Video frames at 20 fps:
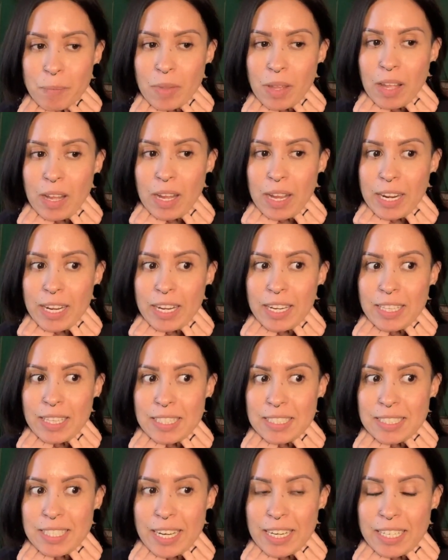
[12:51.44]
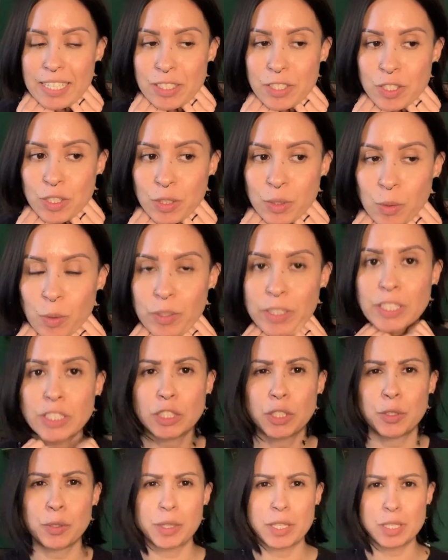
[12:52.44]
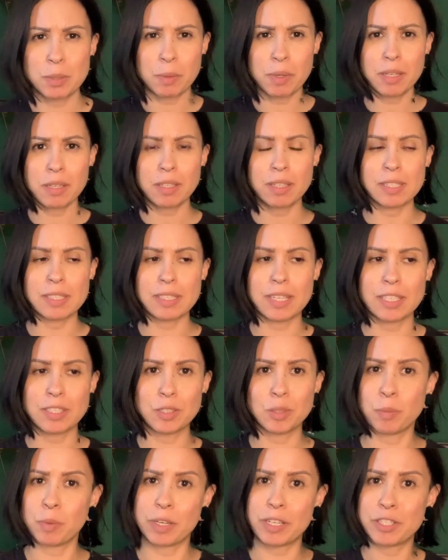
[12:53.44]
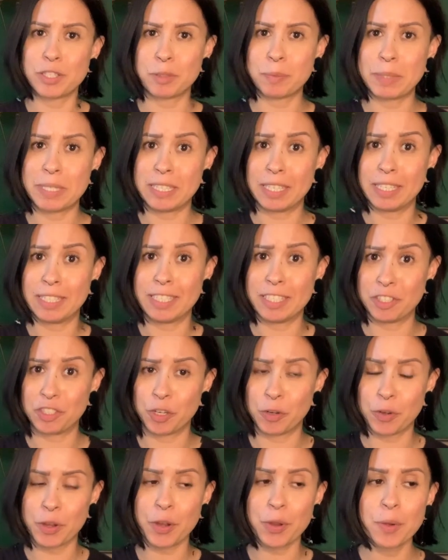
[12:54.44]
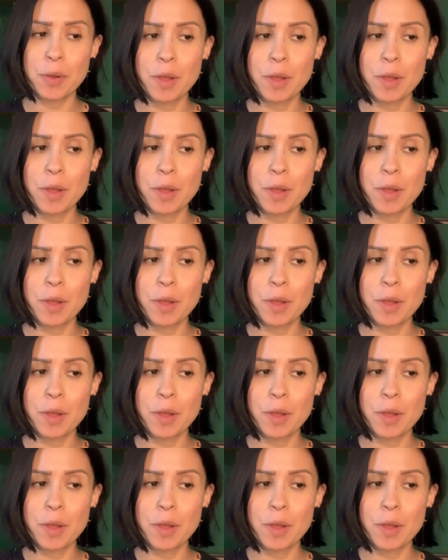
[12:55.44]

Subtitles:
I decided to only show you this one because I just wanted to be done and show you.